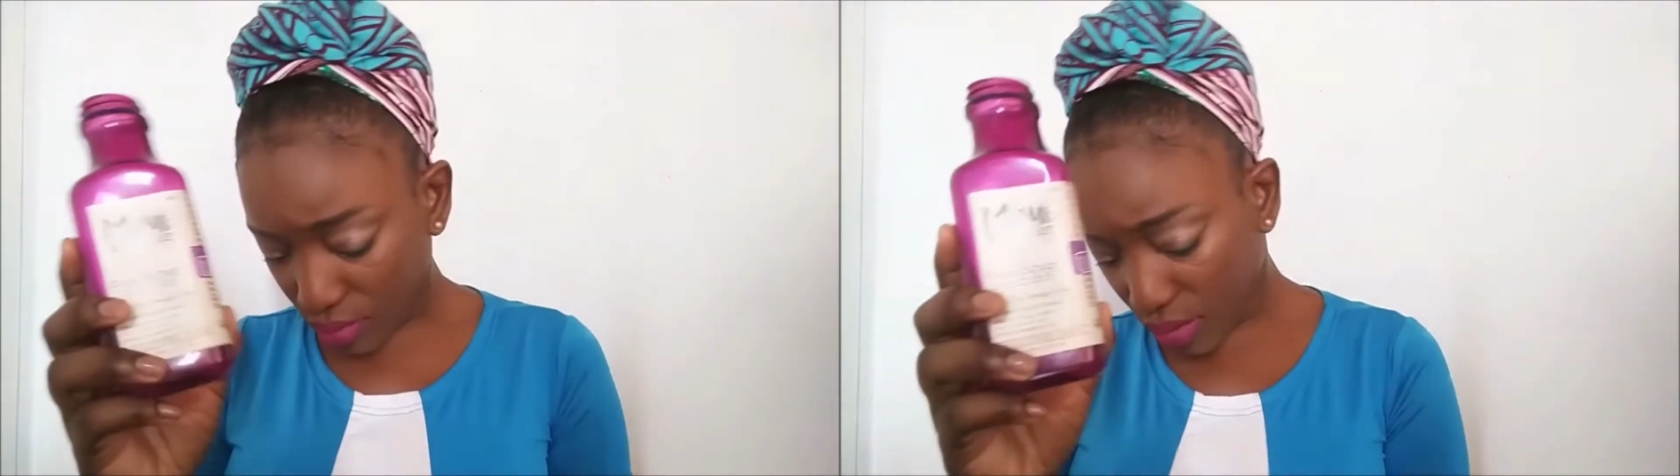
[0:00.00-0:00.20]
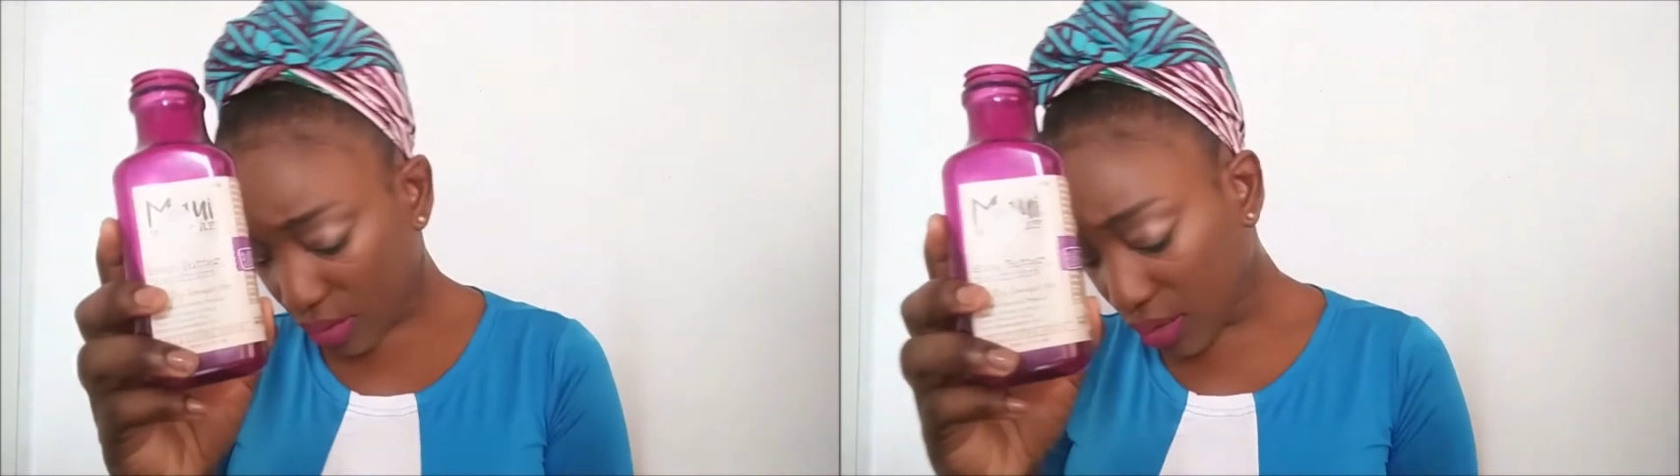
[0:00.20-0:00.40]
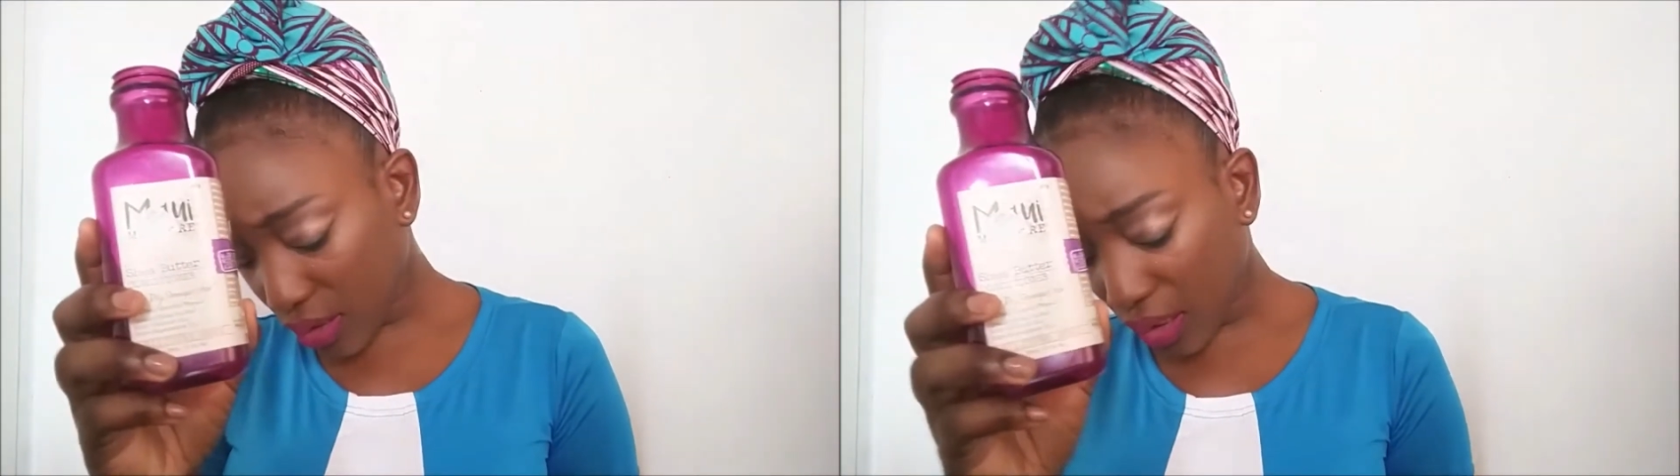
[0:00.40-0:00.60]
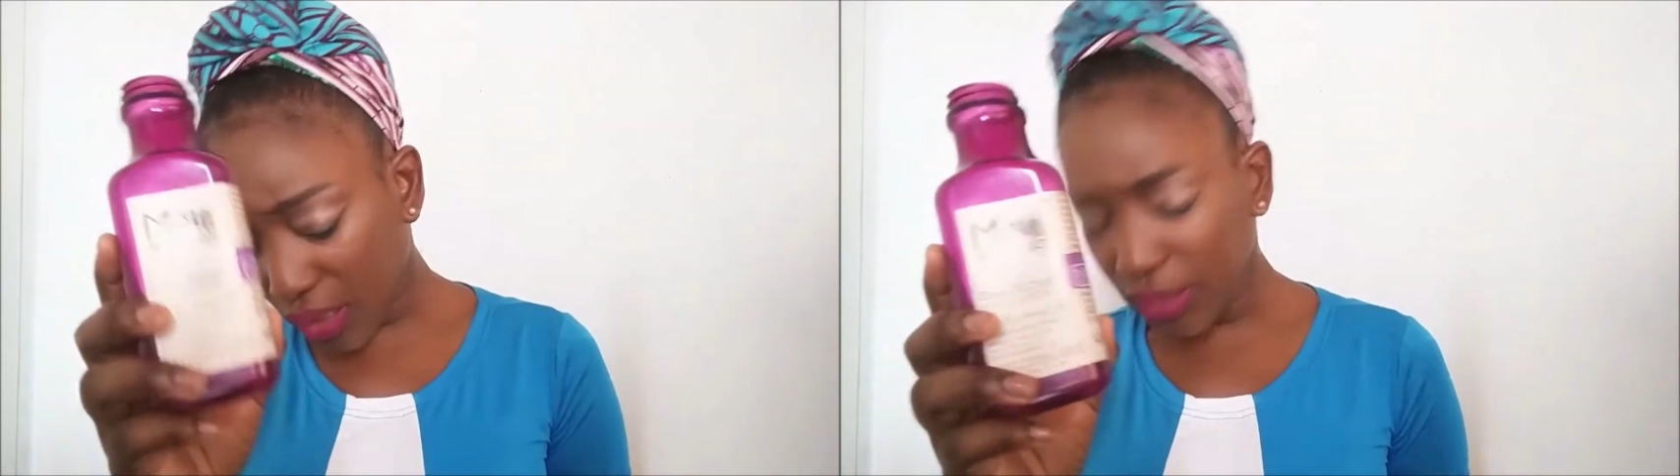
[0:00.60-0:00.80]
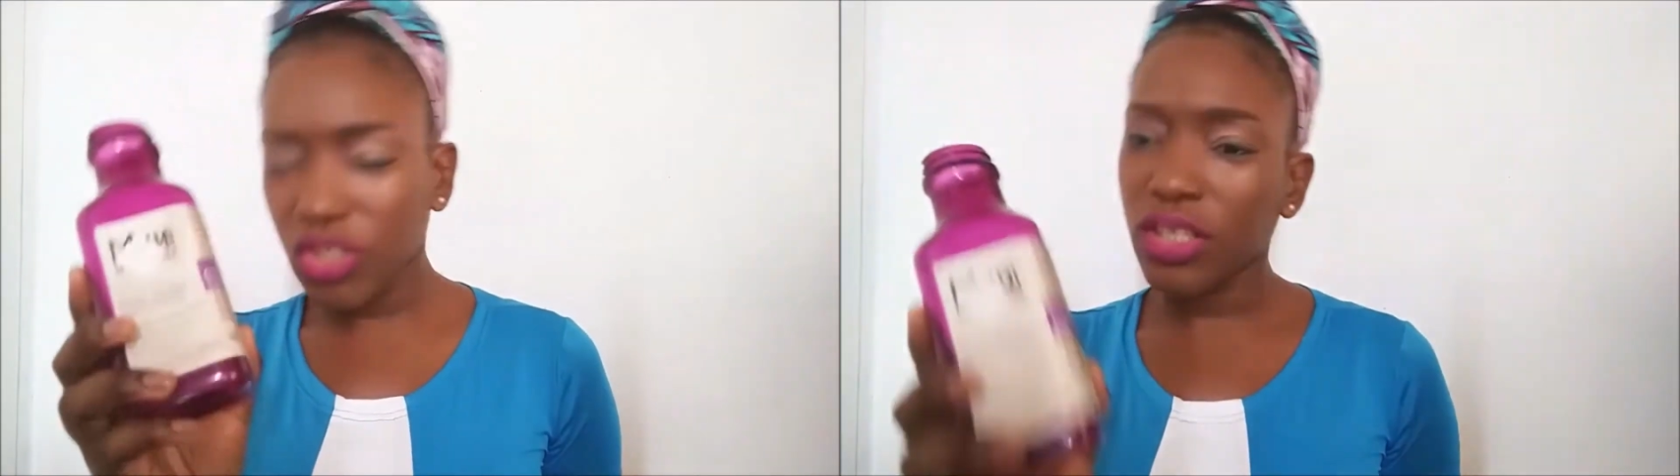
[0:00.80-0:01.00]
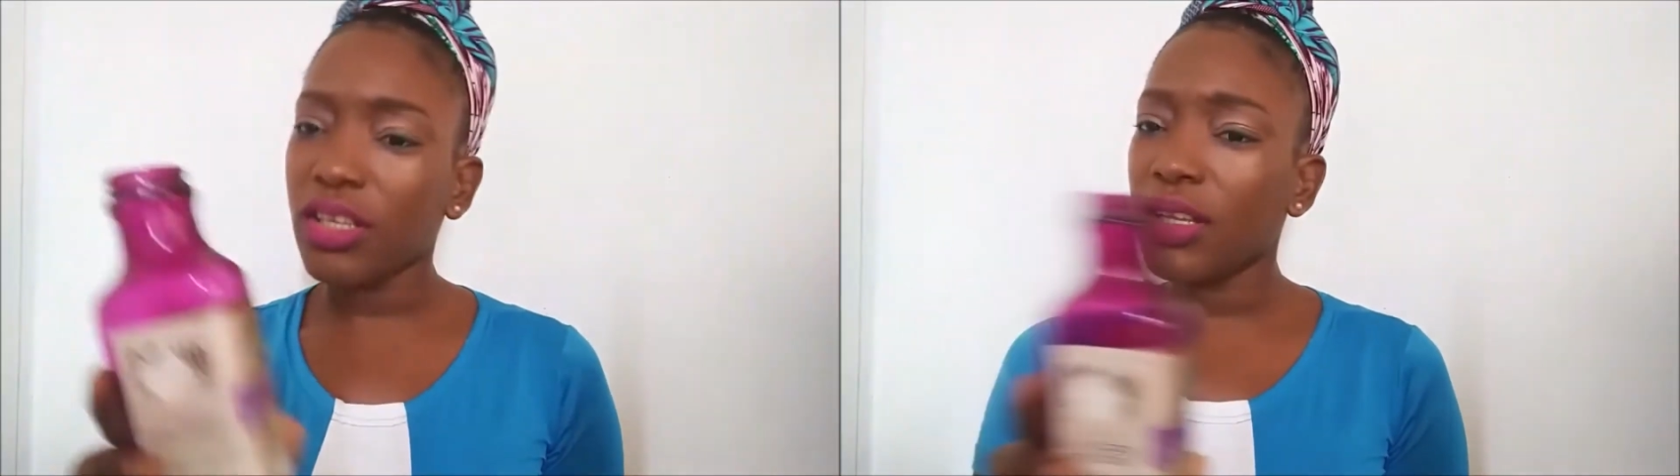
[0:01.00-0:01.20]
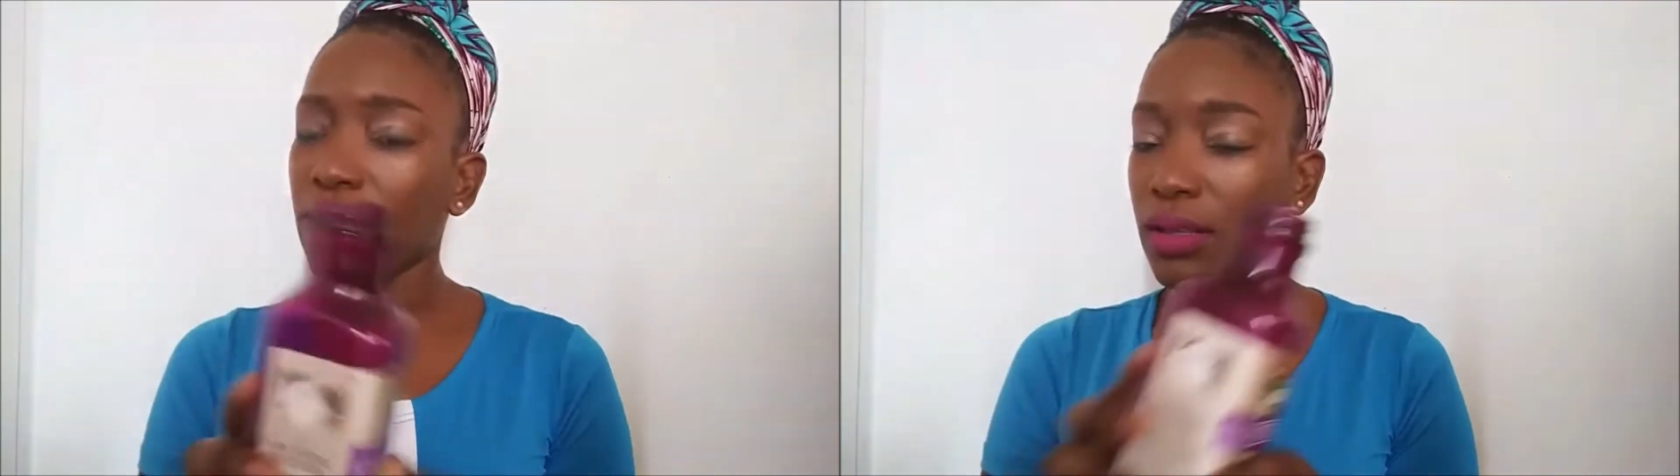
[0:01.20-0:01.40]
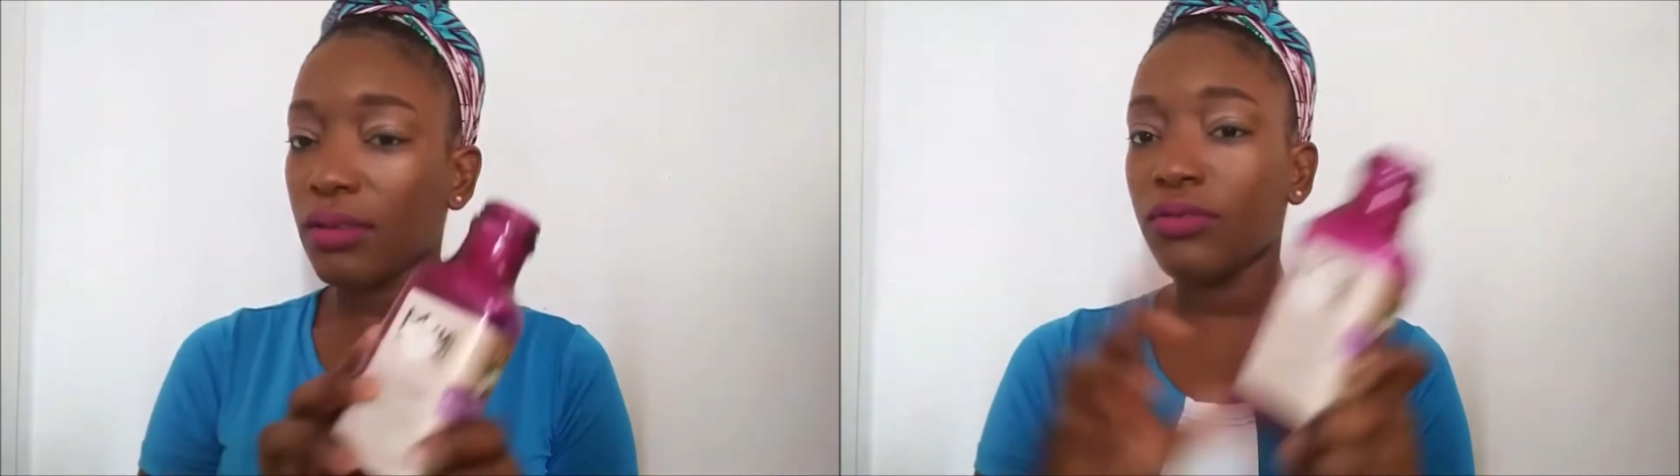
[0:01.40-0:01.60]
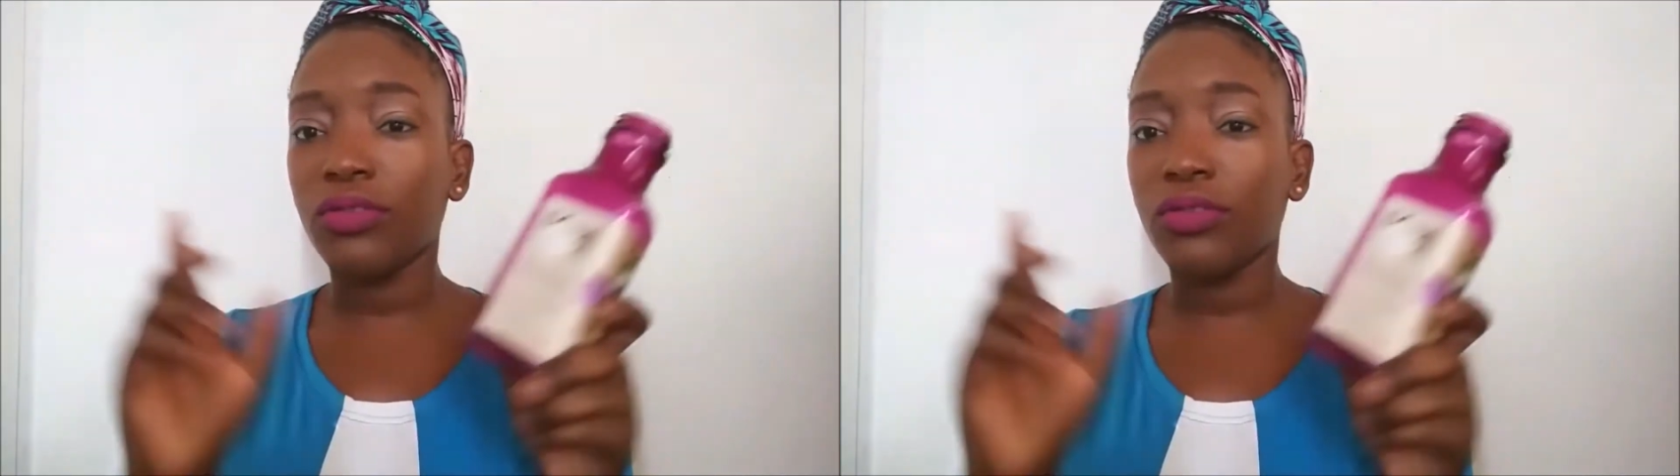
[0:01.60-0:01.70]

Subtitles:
This is the conditioner. The